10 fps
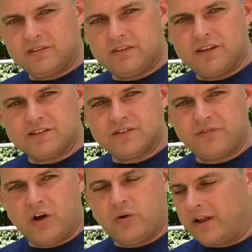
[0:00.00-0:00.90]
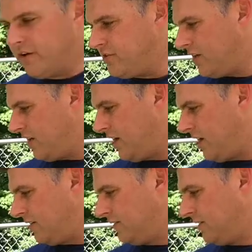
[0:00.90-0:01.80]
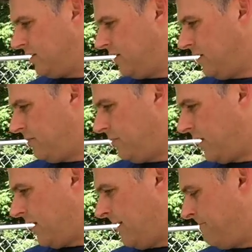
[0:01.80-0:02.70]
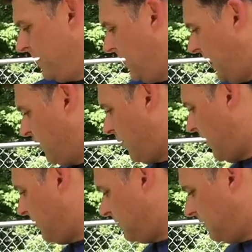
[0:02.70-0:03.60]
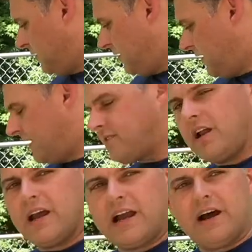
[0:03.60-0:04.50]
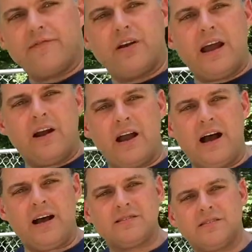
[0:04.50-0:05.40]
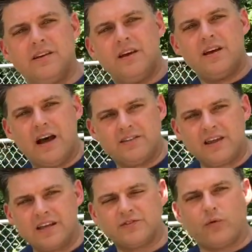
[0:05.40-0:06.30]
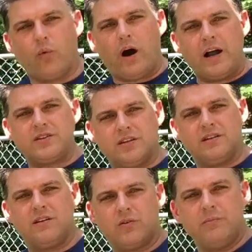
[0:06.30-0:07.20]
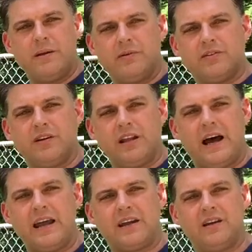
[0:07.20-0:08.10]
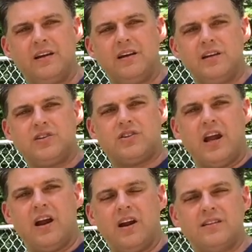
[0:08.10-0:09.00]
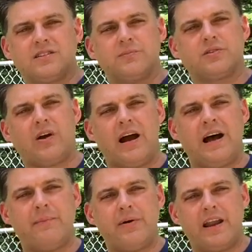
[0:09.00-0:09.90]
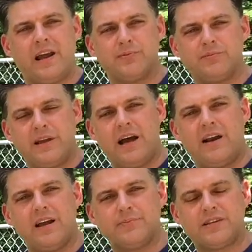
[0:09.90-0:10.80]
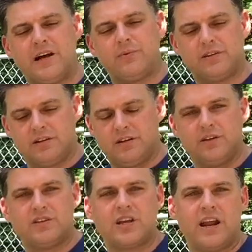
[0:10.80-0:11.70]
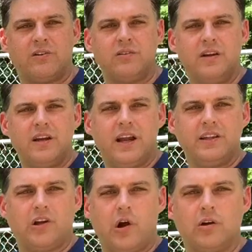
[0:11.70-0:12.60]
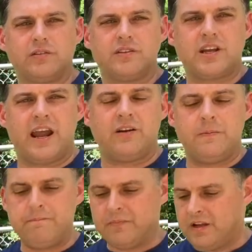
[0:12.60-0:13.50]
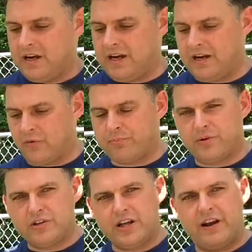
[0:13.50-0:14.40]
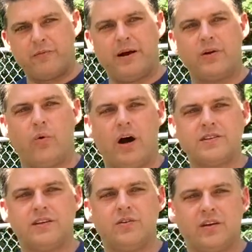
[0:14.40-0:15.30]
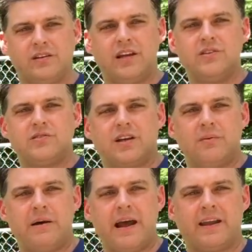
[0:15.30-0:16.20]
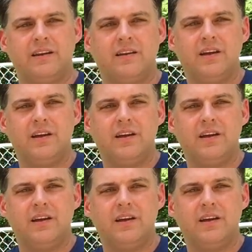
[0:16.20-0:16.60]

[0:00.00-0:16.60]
this is flowing energy in here. But anyway, that's all I got for now, guys. Thanks for watching. Remember to like, share, and subscribe. That helps me out, helps out with the channel and the growth of the channel. I appreciate everybody watching who continues to come back and